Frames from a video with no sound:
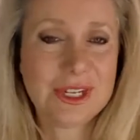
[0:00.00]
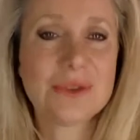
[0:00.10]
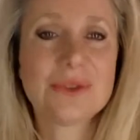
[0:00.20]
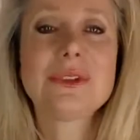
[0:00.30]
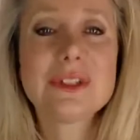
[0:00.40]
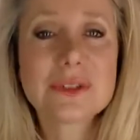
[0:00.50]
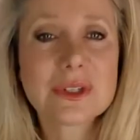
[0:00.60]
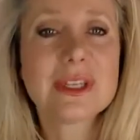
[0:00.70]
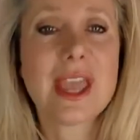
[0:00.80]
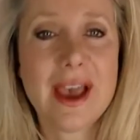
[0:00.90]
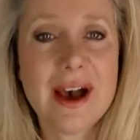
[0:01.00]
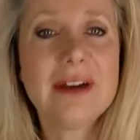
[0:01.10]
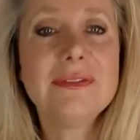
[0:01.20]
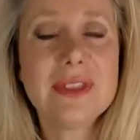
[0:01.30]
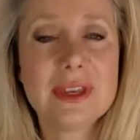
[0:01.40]
You know, literally
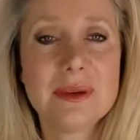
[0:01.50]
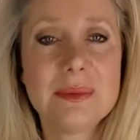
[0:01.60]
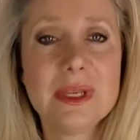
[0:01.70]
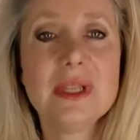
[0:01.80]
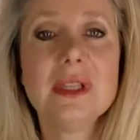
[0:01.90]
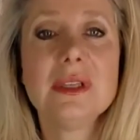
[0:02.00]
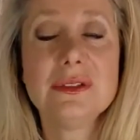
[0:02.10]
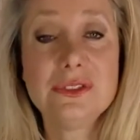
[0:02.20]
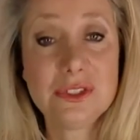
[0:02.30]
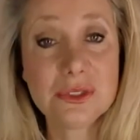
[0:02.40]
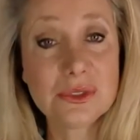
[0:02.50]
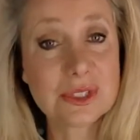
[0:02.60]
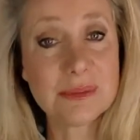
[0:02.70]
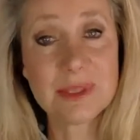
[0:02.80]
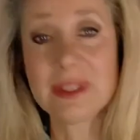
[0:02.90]
have them do
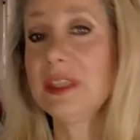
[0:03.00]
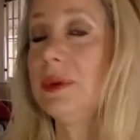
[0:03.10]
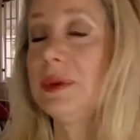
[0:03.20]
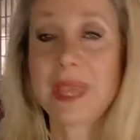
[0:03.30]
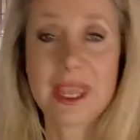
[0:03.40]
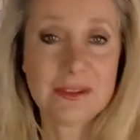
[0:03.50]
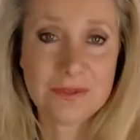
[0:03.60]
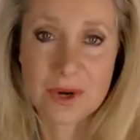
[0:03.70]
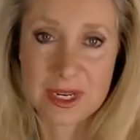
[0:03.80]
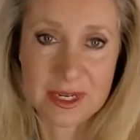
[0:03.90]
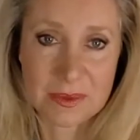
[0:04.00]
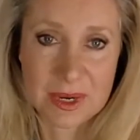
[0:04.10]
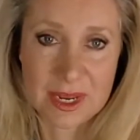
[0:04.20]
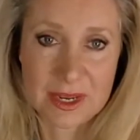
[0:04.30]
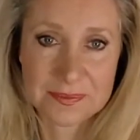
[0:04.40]
something that you would pay for
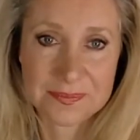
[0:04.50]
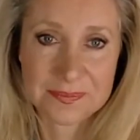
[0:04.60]
anyway,